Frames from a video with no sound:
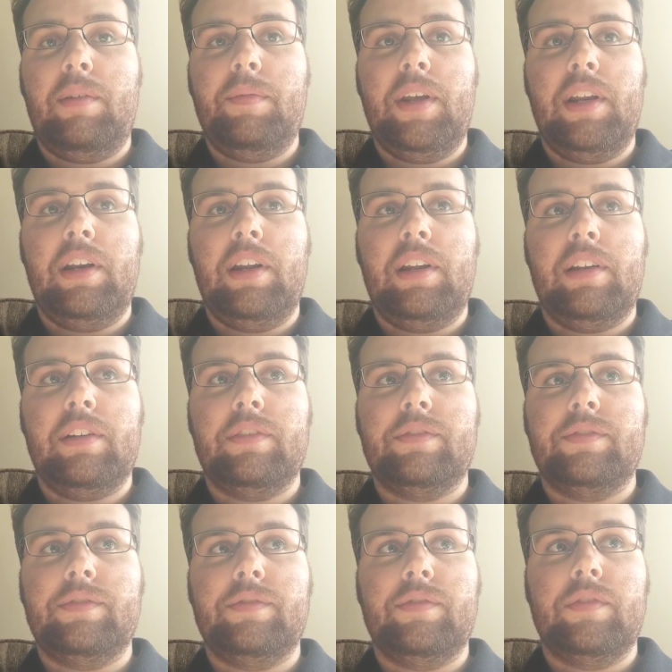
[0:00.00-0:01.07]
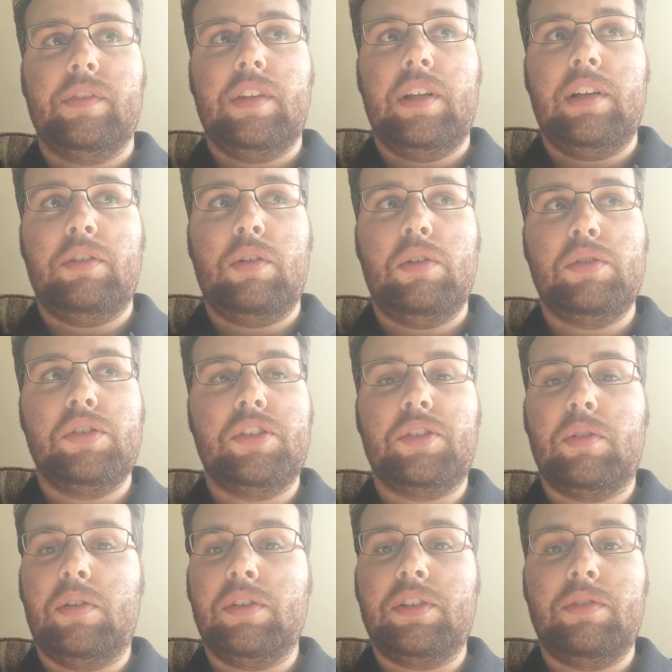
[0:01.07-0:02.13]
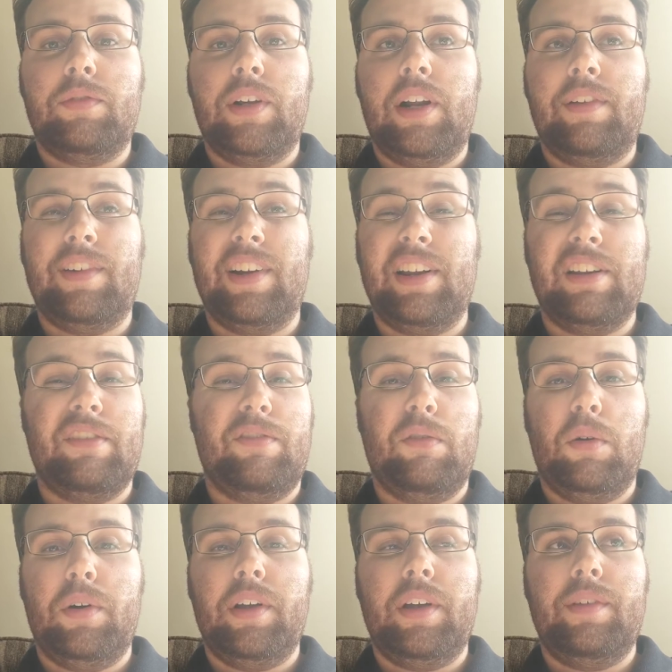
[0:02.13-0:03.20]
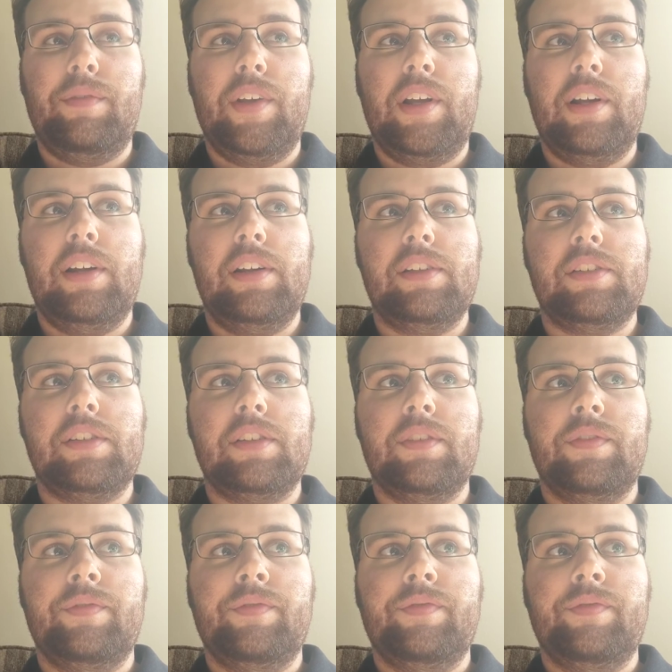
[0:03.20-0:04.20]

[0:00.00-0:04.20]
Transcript: I mean, and the grocery stores and whatever can afford it because